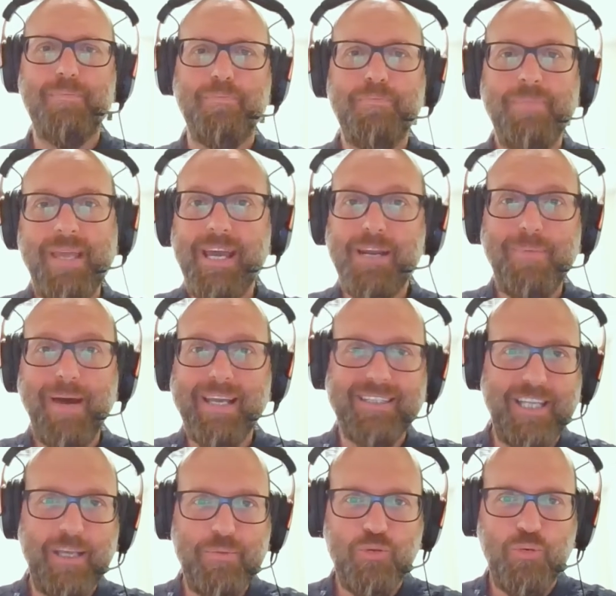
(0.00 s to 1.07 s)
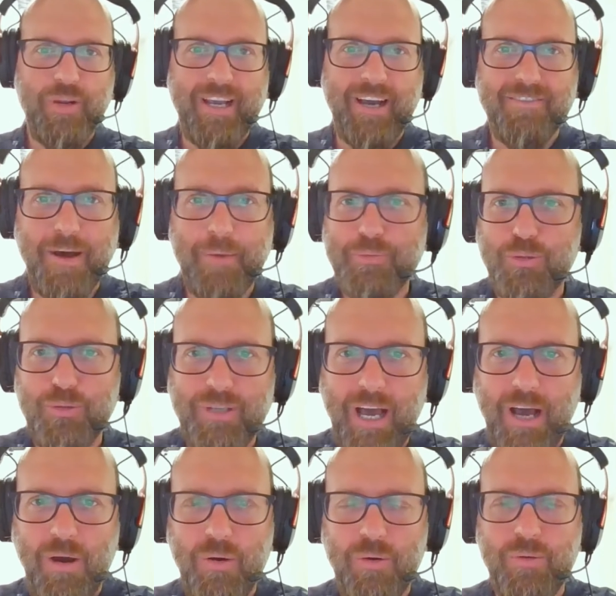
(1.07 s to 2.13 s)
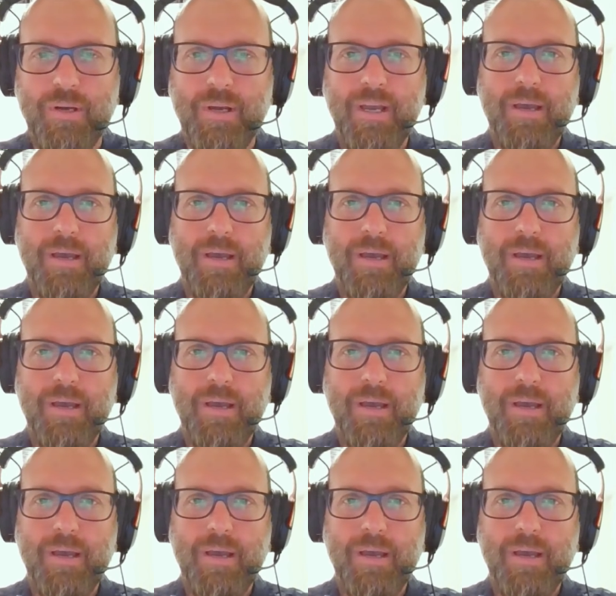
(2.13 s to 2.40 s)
me and my teams, we have up to now